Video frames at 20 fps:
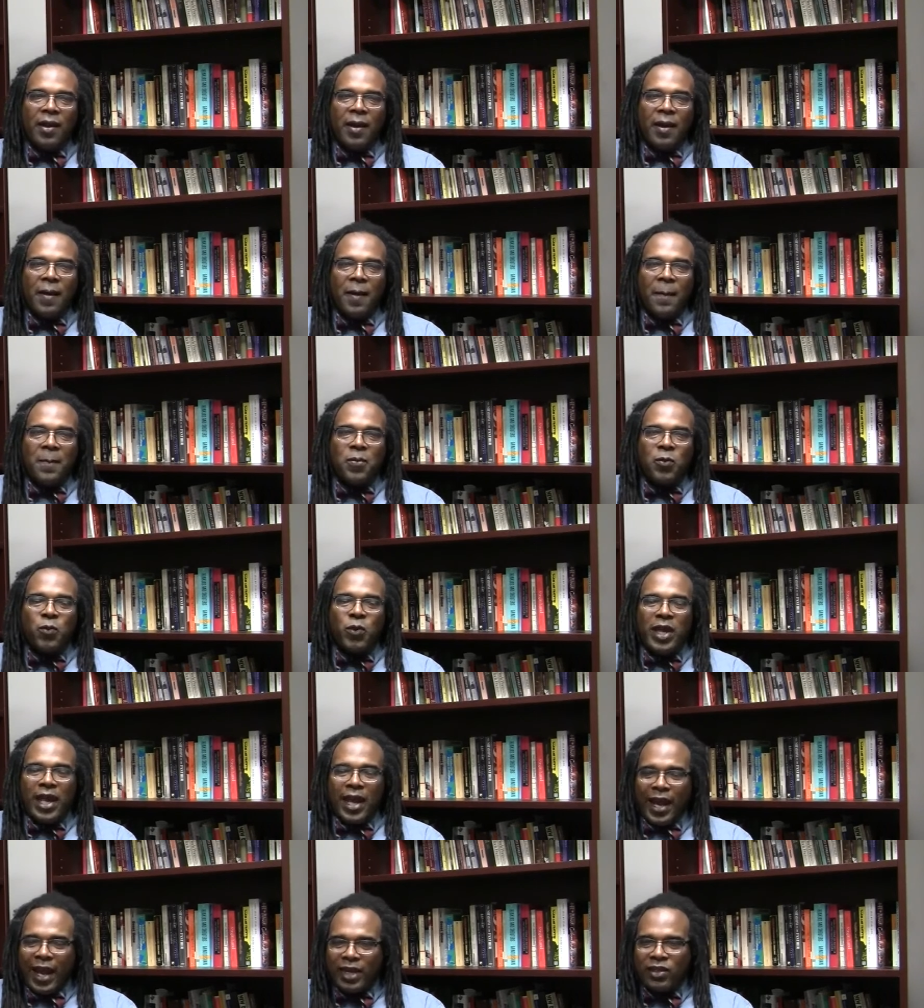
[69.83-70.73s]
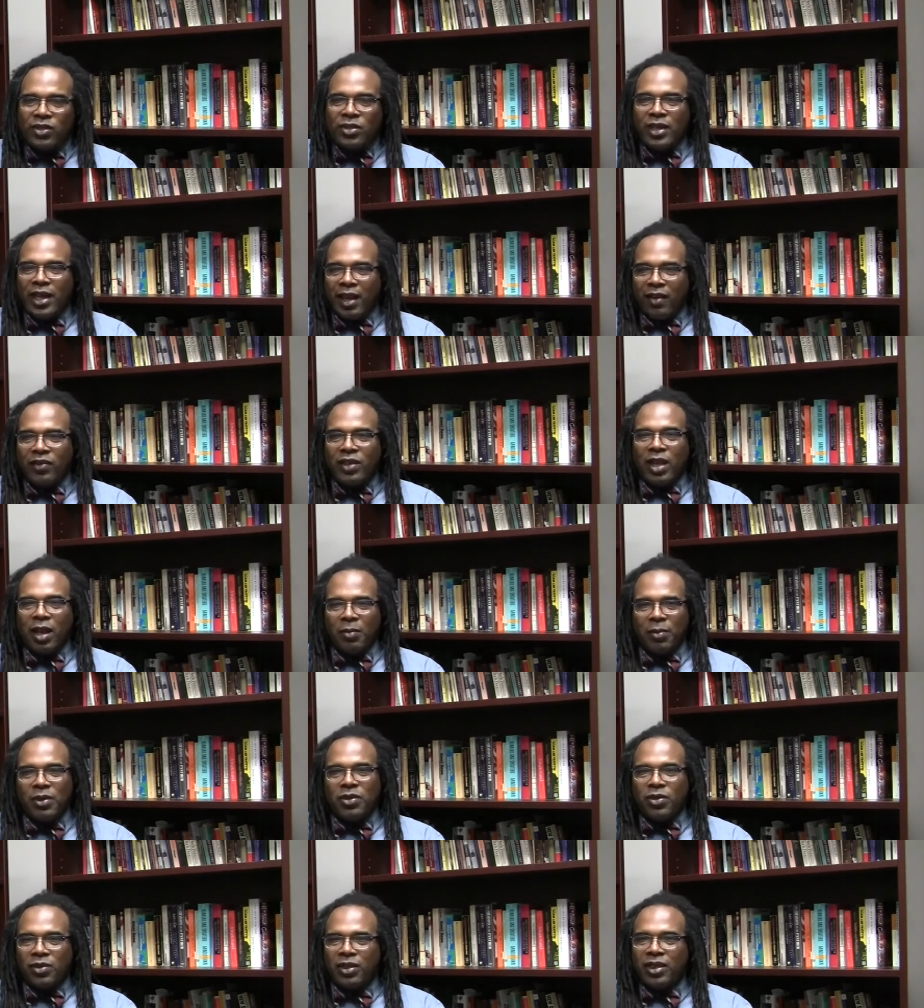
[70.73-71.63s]
um, we actually have the
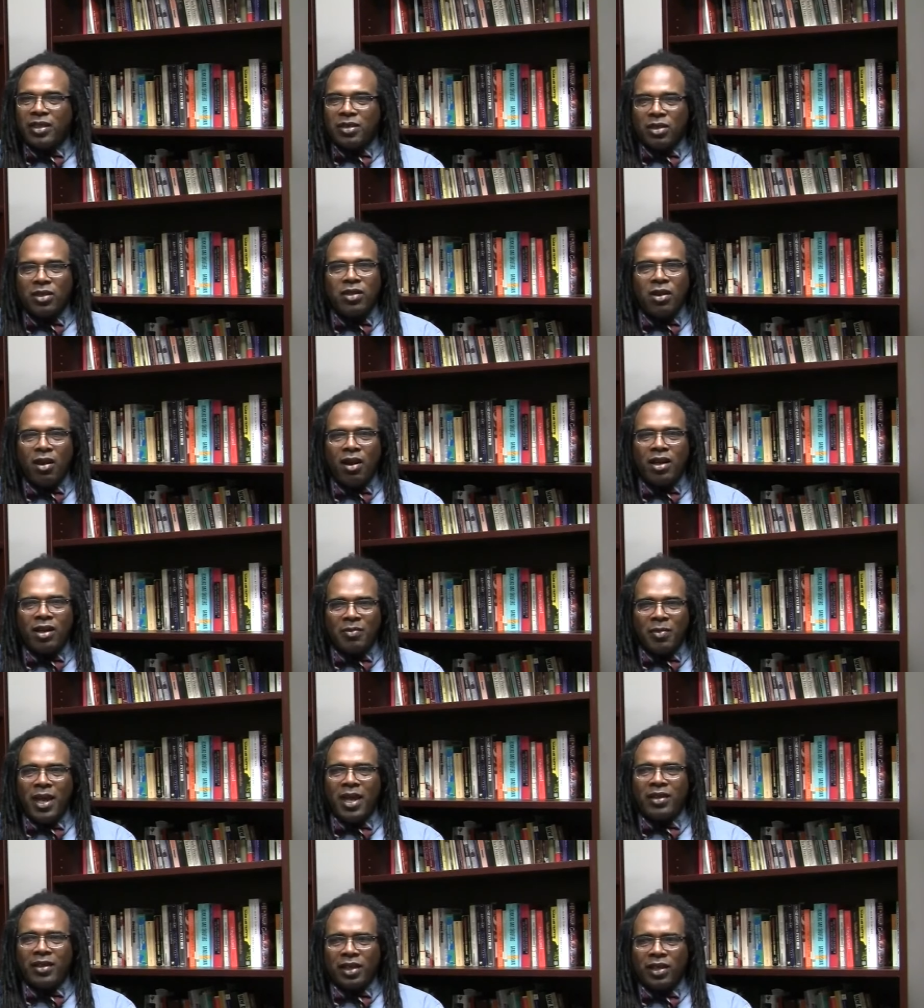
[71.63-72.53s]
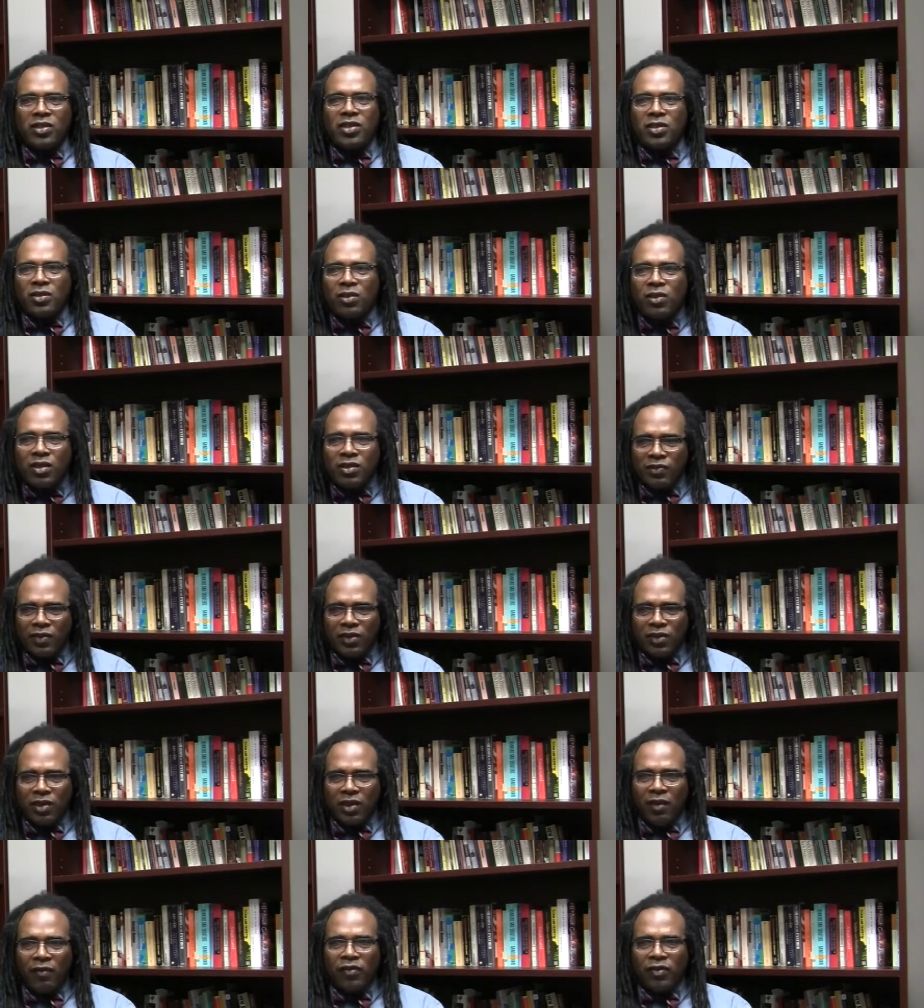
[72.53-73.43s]
opportunity to talk about it, and students feel
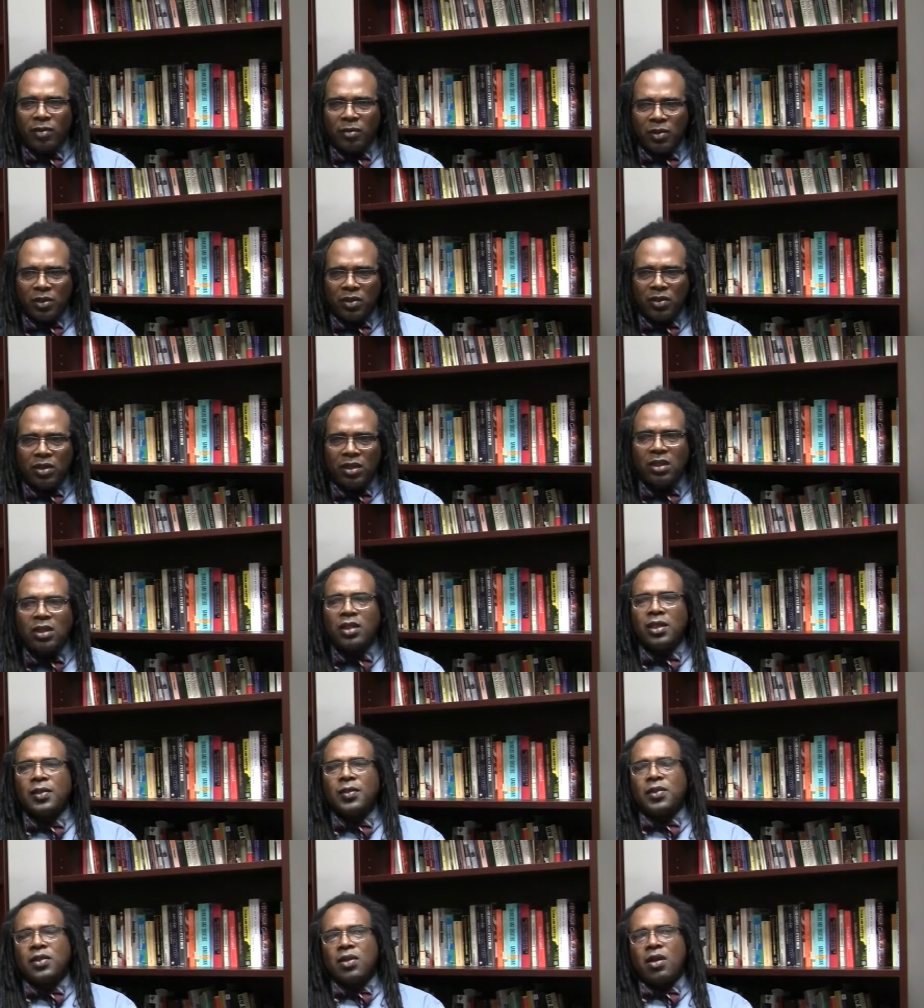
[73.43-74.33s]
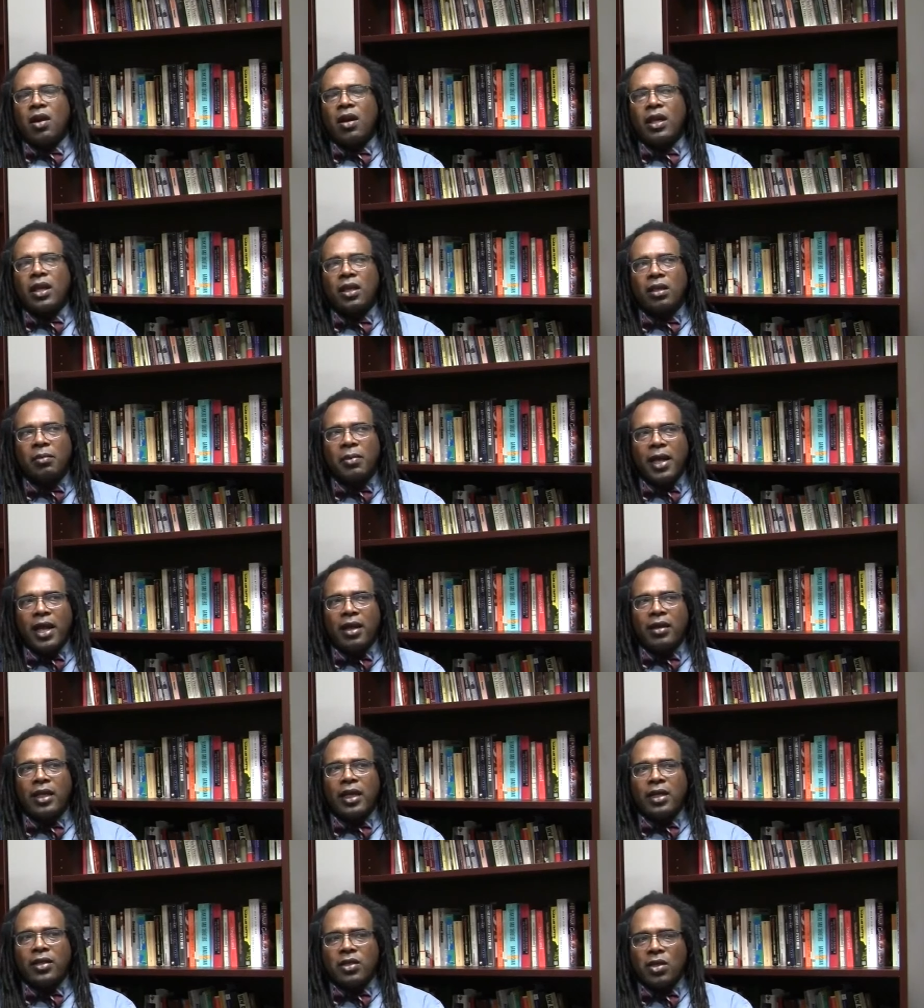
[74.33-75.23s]
comfortable talking
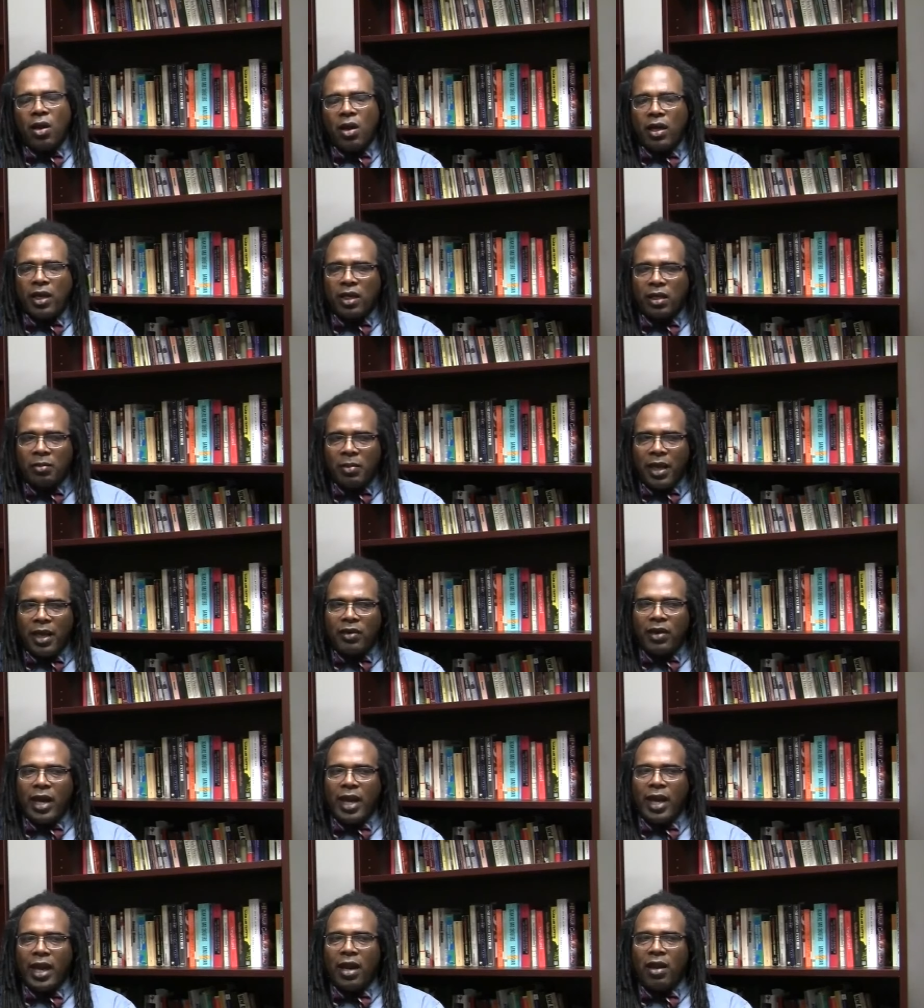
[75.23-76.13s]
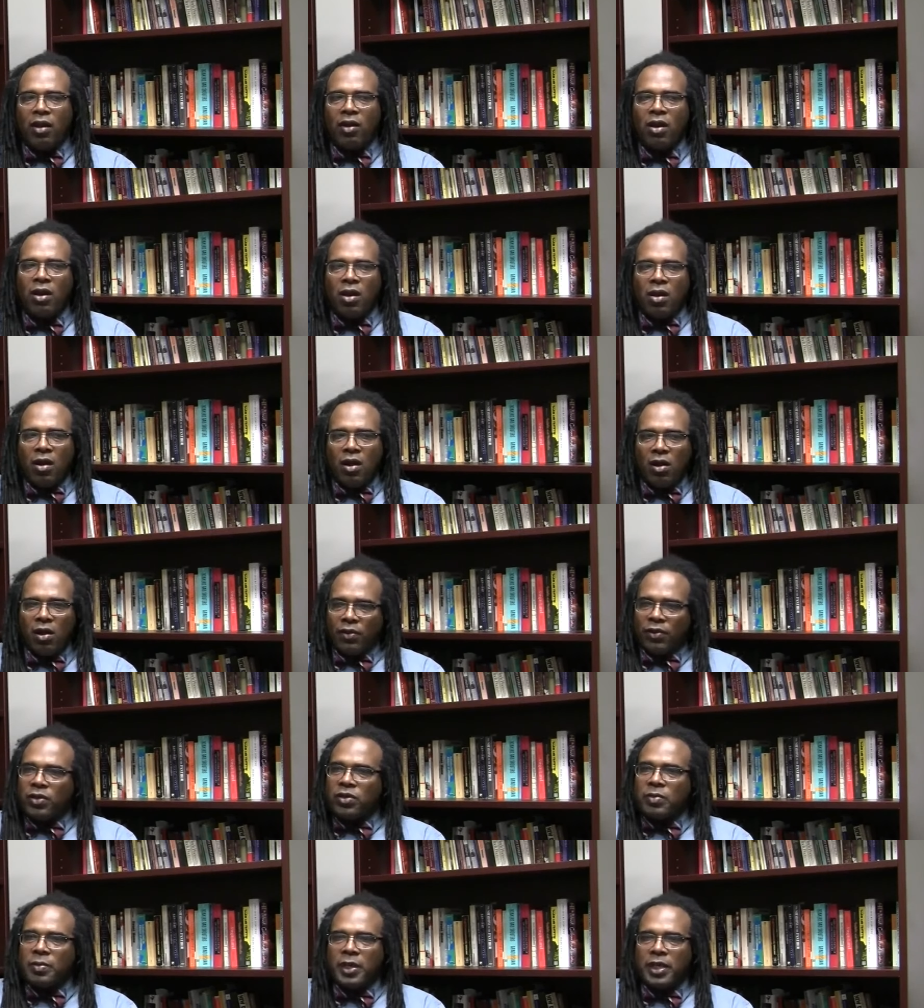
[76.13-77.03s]
about it and talking about how all
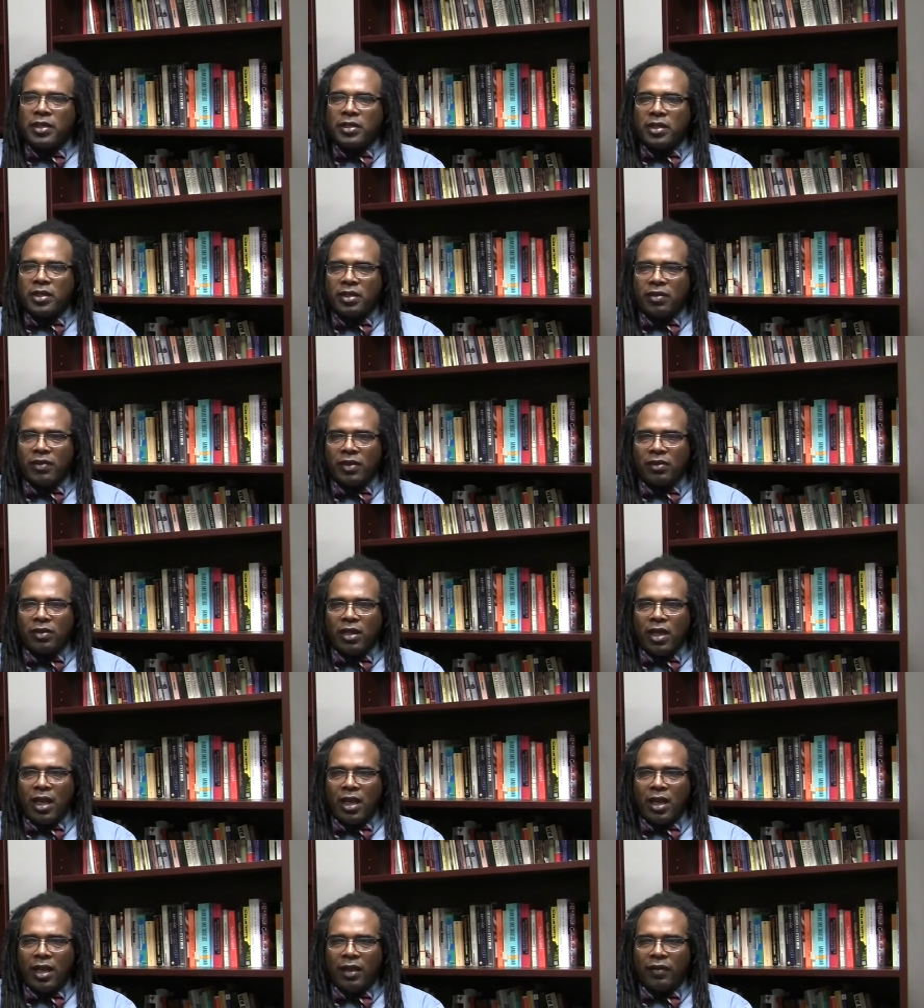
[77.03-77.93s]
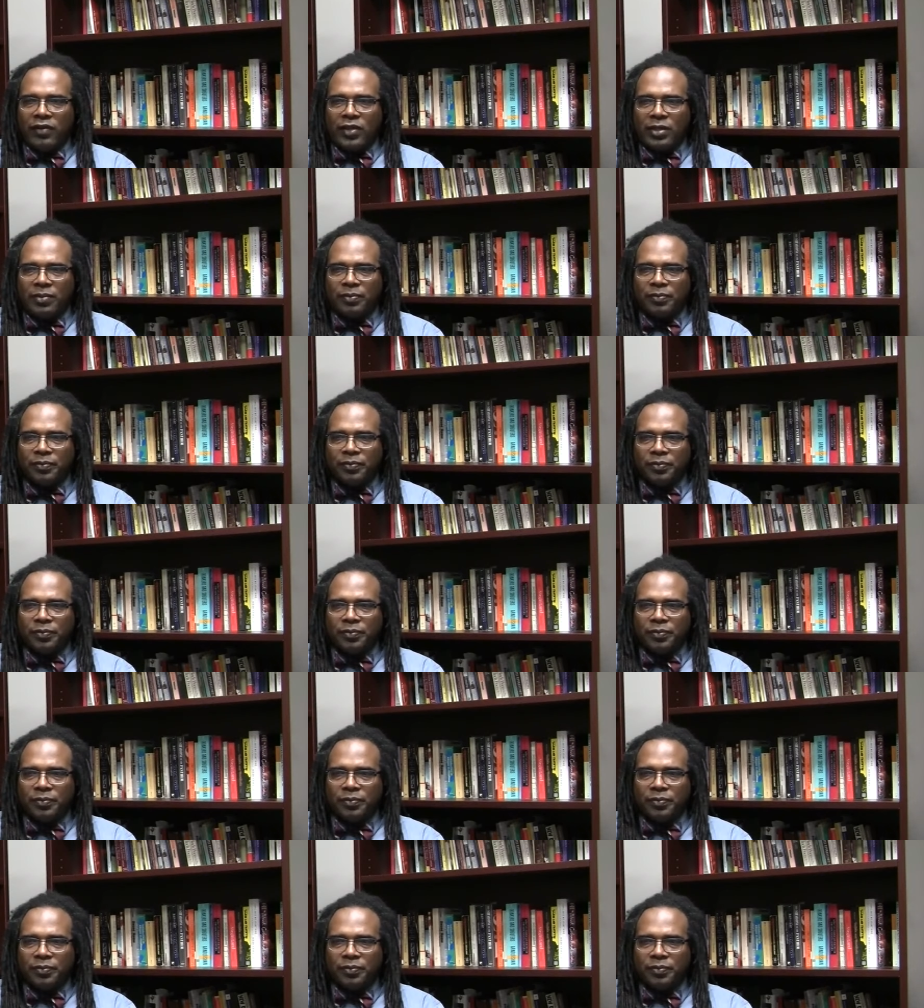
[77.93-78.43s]
those pieces of their lives